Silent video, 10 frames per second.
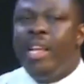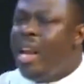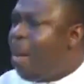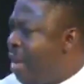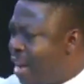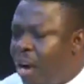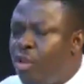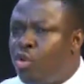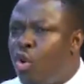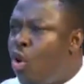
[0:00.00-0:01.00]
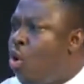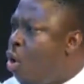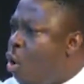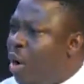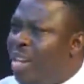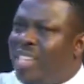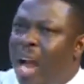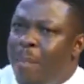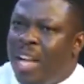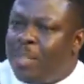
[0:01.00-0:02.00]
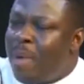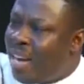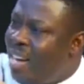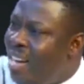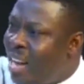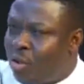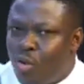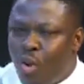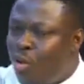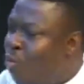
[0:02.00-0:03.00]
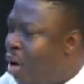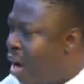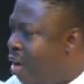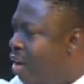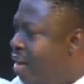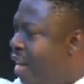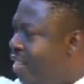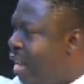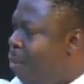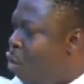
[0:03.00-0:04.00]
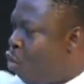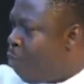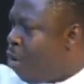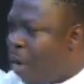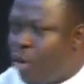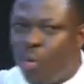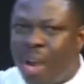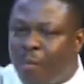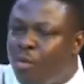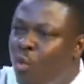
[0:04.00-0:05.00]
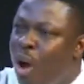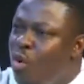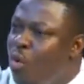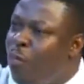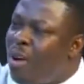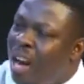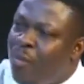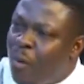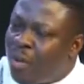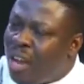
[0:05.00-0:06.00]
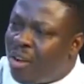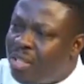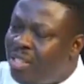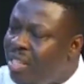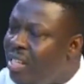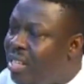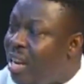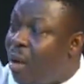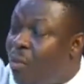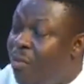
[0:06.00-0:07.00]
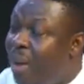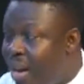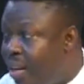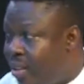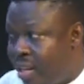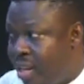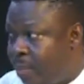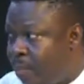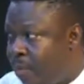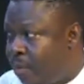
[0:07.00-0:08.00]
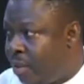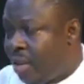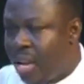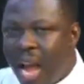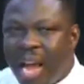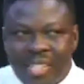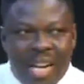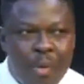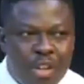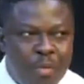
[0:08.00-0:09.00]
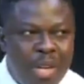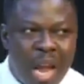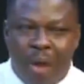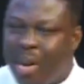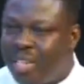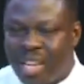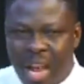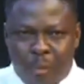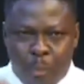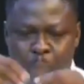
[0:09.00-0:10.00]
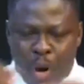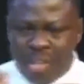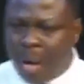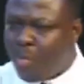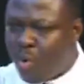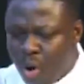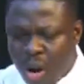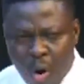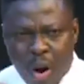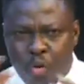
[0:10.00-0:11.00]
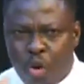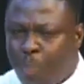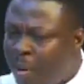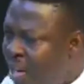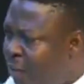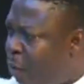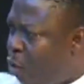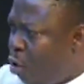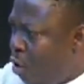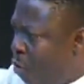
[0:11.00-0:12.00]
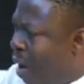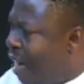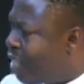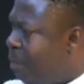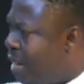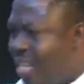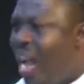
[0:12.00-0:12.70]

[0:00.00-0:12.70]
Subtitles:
Now make so or the sub benchmark in the 200 more. Next time you would have to go and look for that 4,000 cedis equivalent. And some what to me they are renting a portable or a good place for one casabet.